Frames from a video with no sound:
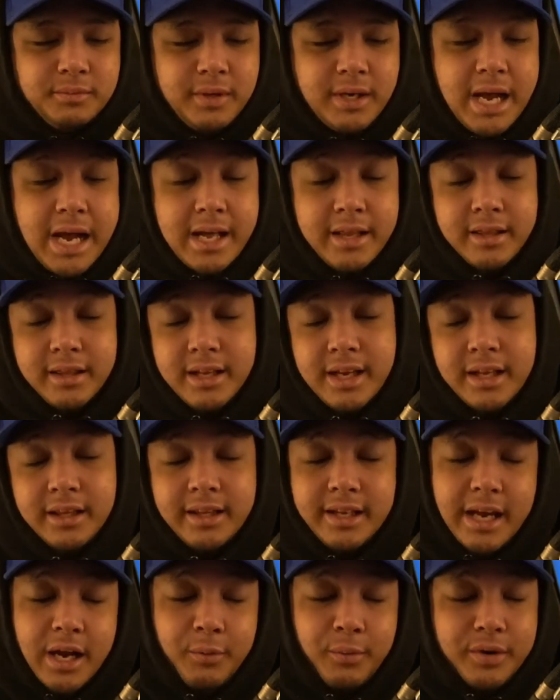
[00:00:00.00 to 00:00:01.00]

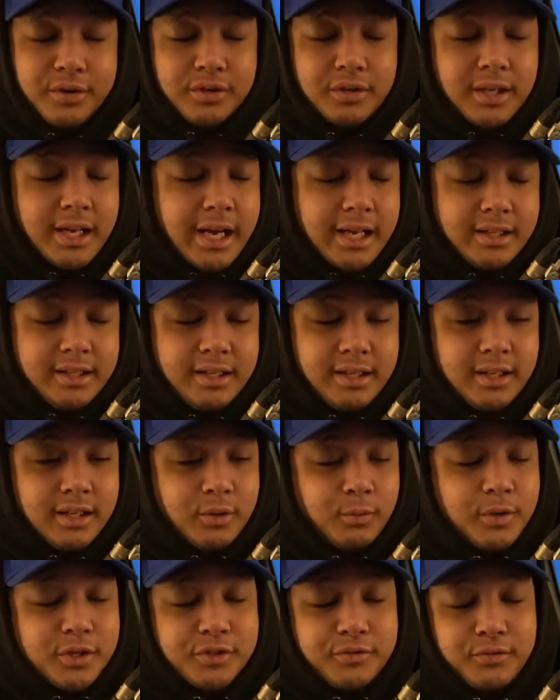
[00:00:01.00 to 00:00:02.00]
The original idea
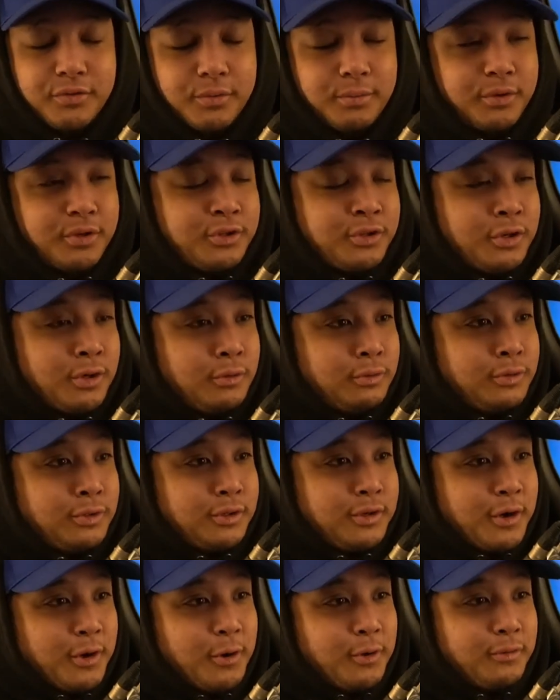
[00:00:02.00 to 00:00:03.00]
was for Michonne to
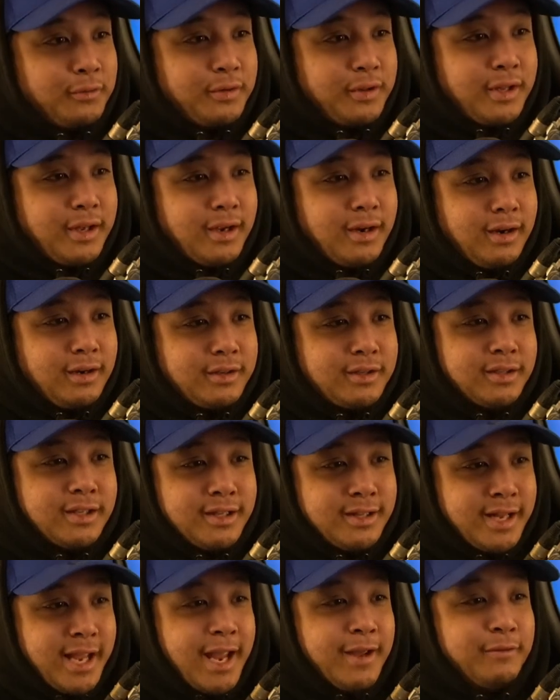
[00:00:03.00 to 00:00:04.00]
go over there to the
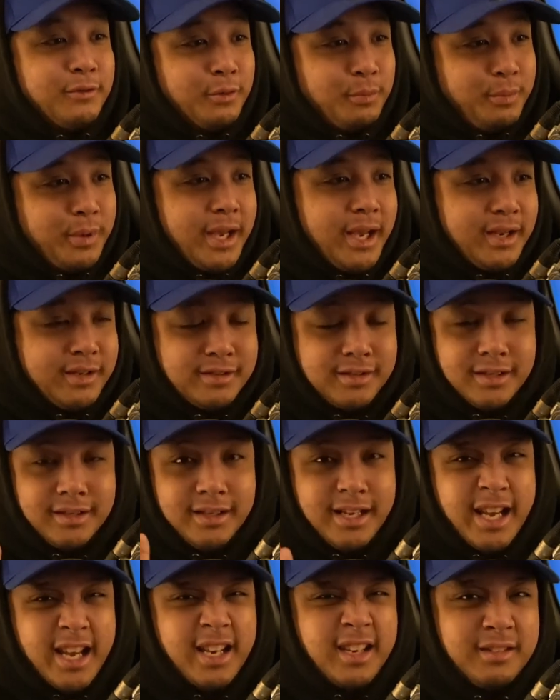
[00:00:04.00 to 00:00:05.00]
naval base
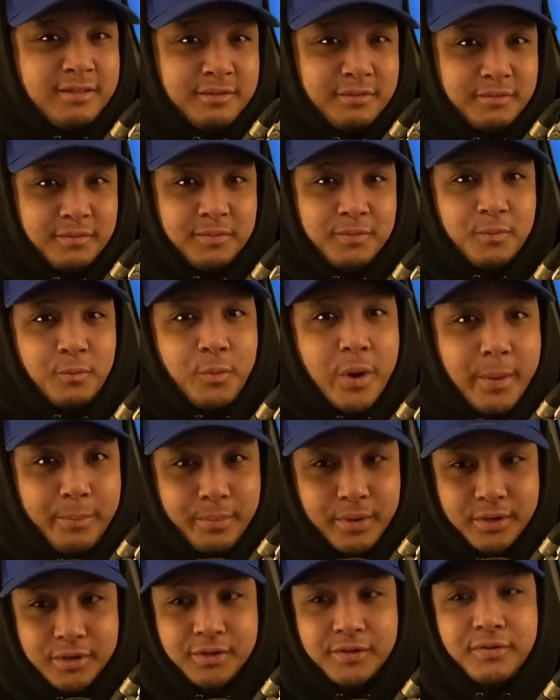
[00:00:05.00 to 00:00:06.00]
and get
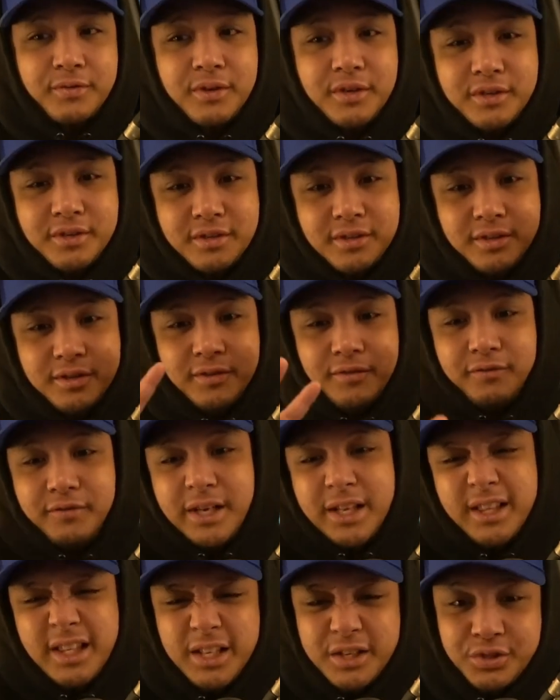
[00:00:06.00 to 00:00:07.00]
weapons for us to
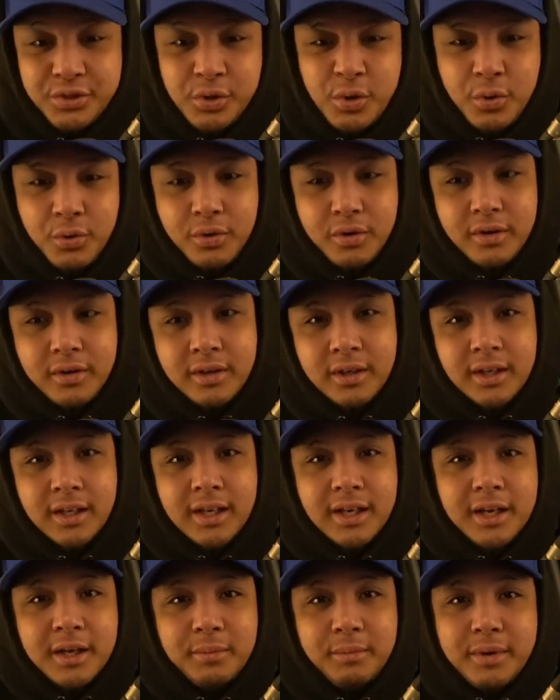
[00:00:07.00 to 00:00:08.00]
defeat this horde.
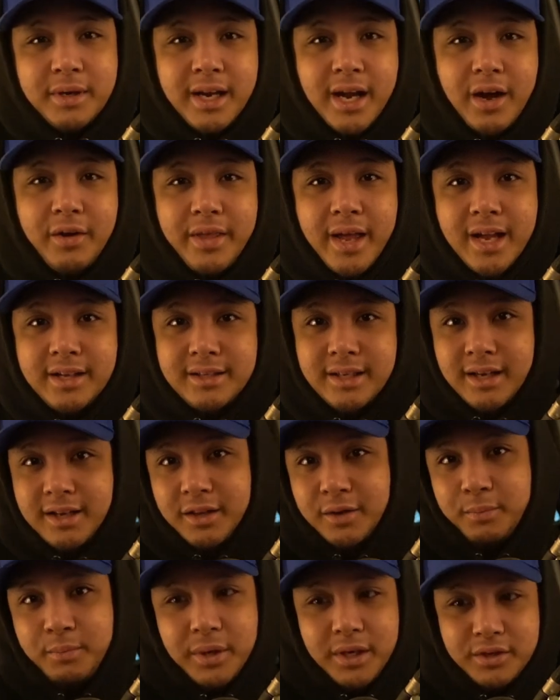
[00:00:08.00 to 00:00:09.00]
But now that's out
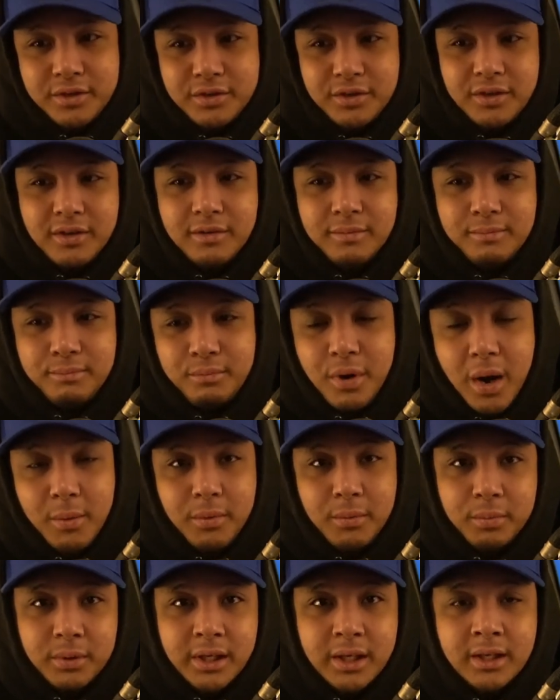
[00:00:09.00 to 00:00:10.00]
of the picture,
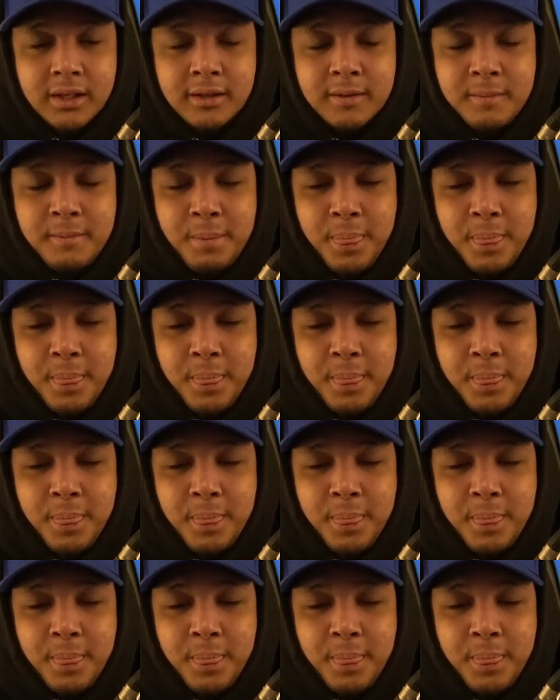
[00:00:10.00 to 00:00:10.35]
probably.